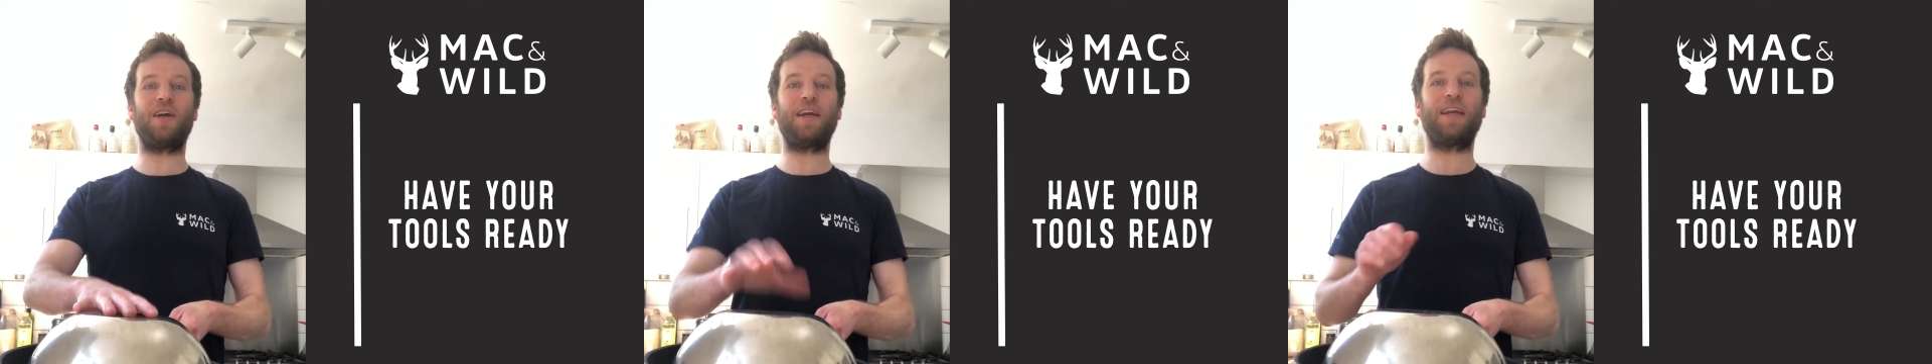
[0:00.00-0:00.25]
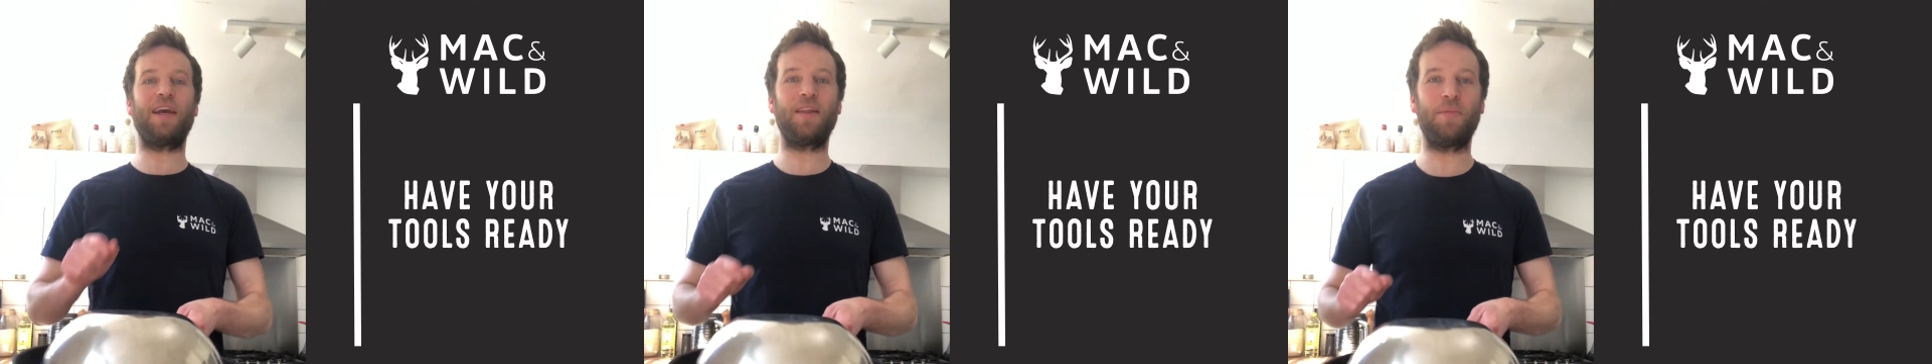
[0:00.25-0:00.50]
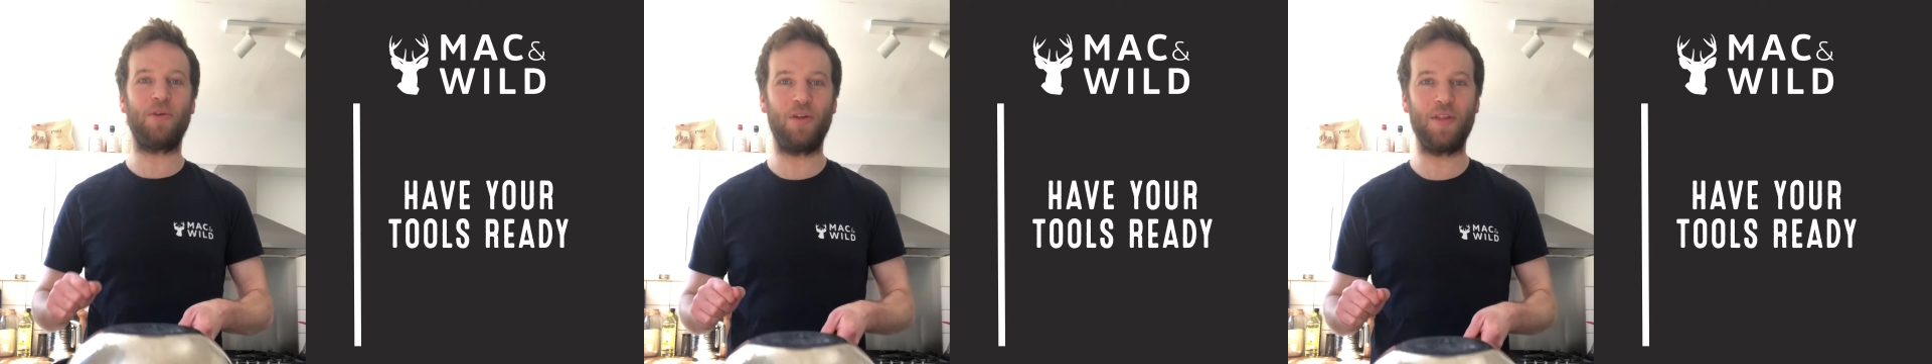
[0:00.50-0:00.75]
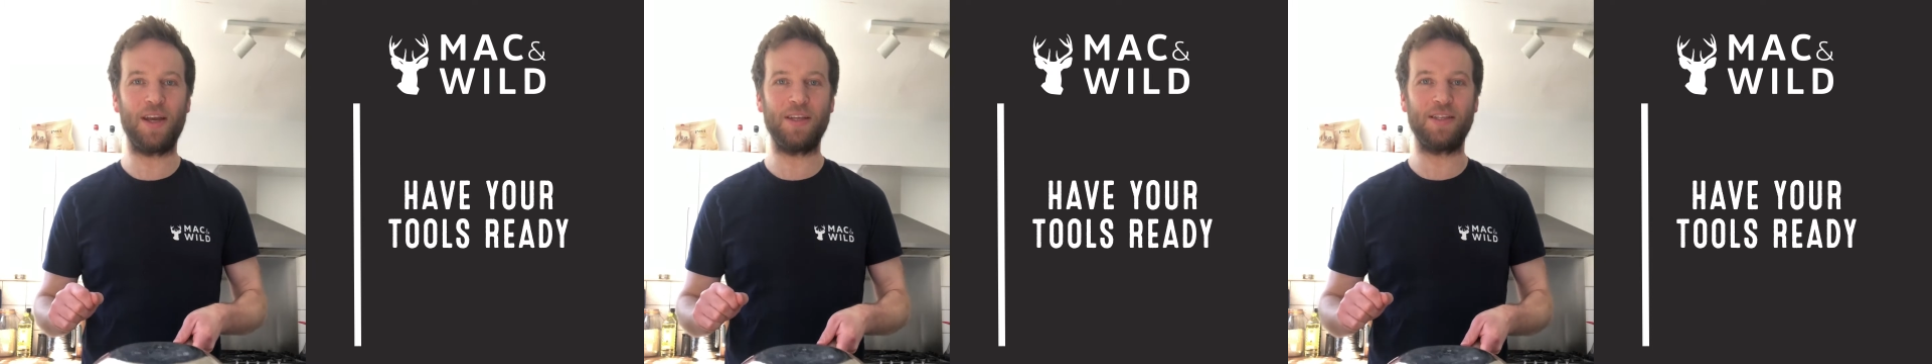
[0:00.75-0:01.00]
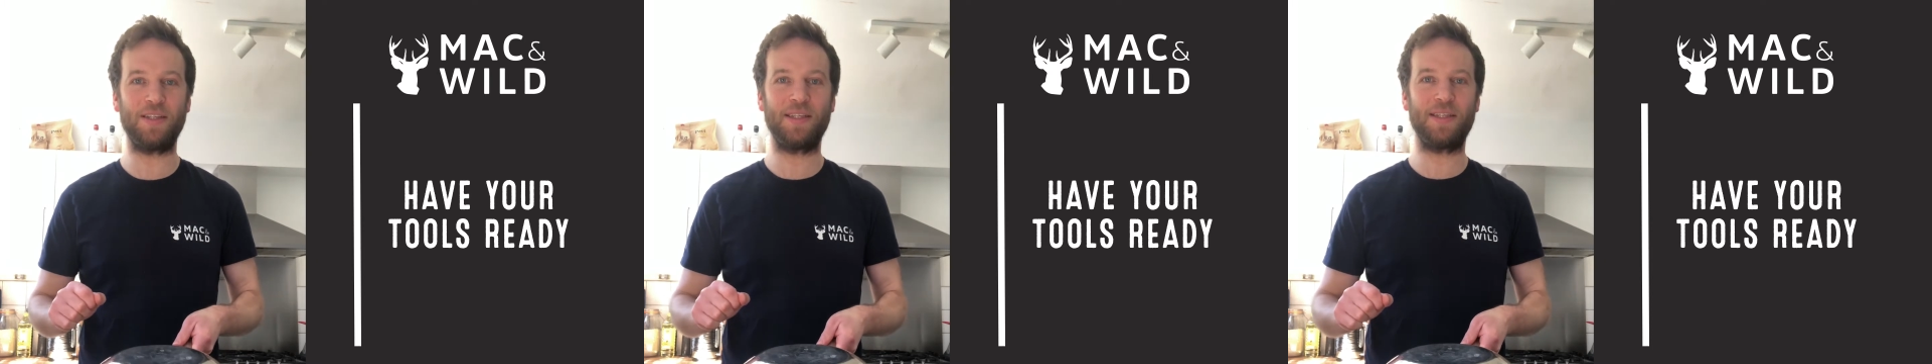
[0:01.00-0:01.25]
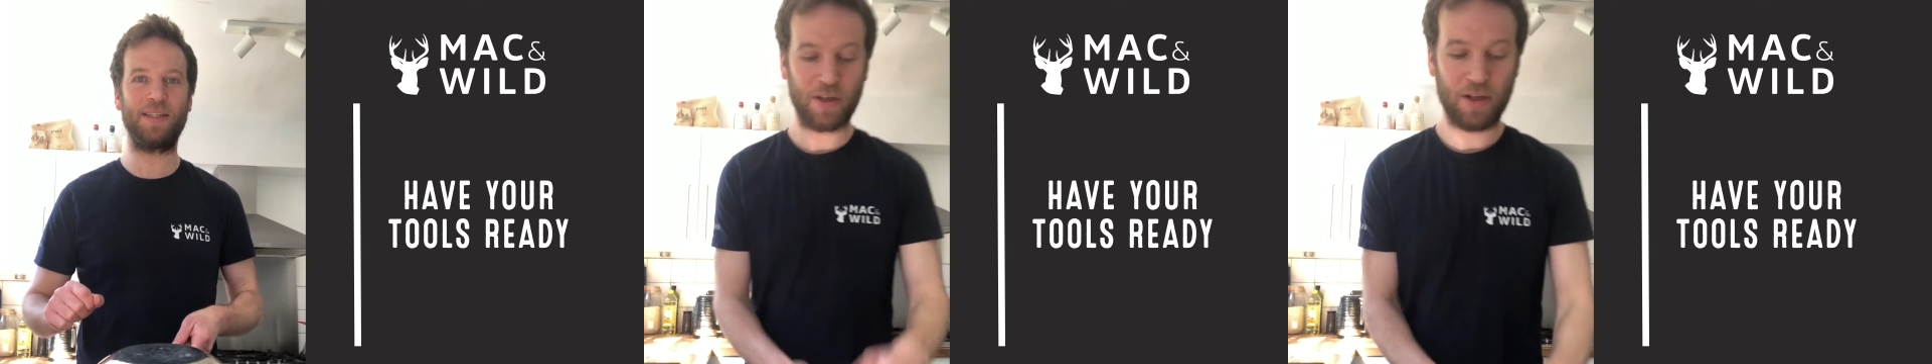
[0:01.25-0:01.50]
and get them all nice and
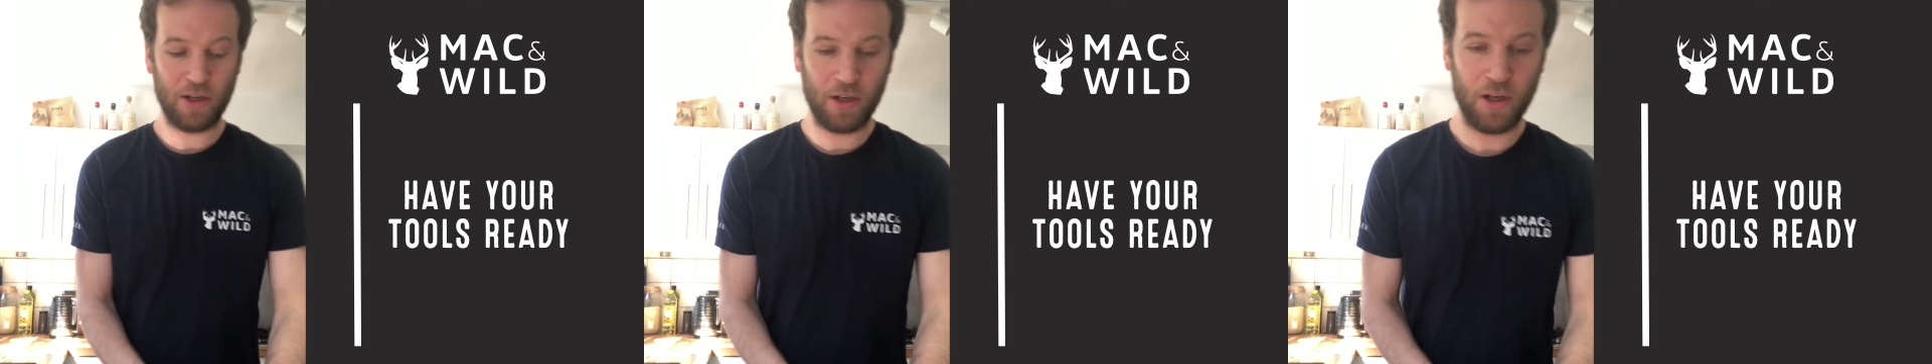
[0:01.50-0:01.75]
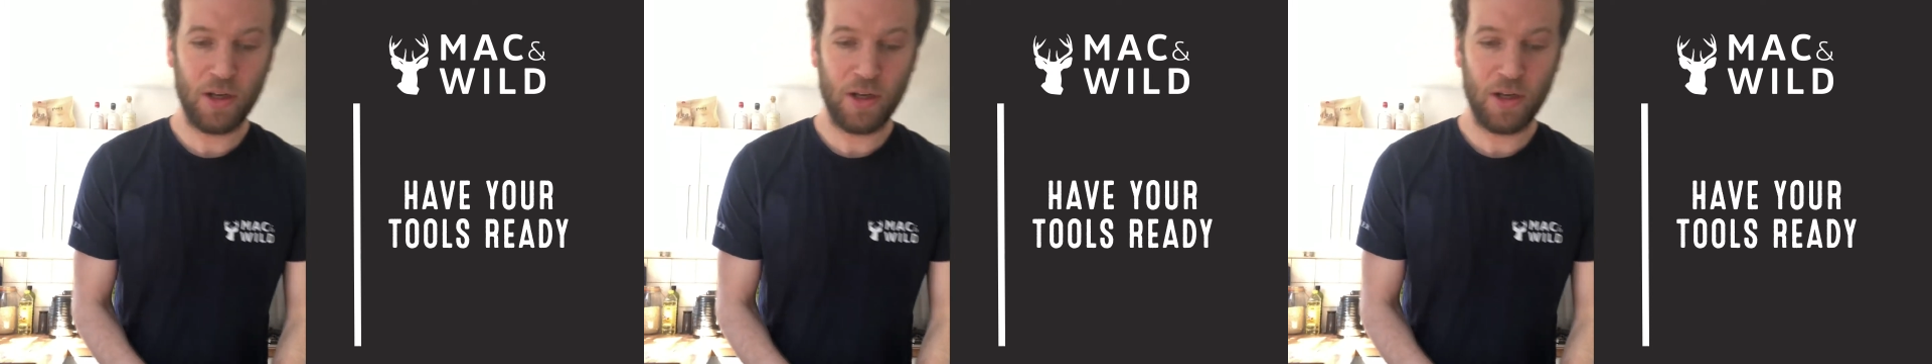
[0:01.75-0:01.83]
steamy.